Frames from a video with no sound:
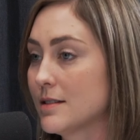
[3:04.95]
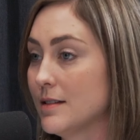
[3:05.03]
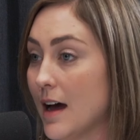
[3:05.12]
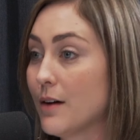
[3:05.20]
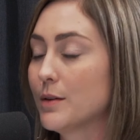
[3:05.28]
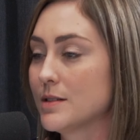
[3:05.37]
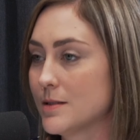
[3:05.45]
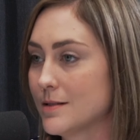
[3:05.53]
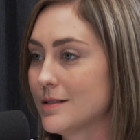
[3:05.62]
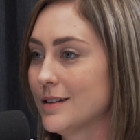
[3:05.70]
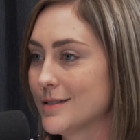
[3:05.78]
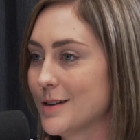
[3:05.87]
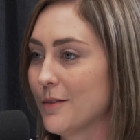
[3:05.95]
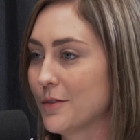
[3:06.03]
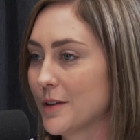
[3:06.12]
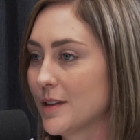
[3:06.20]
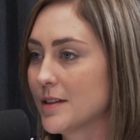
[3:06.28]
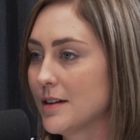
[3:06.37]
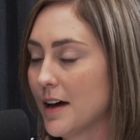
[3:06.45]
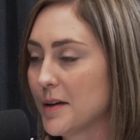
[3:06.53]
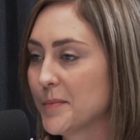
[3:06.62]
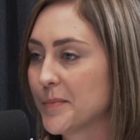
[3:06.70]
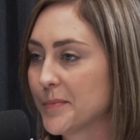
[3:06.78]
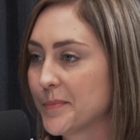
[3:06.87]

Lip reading: now is definitely the time.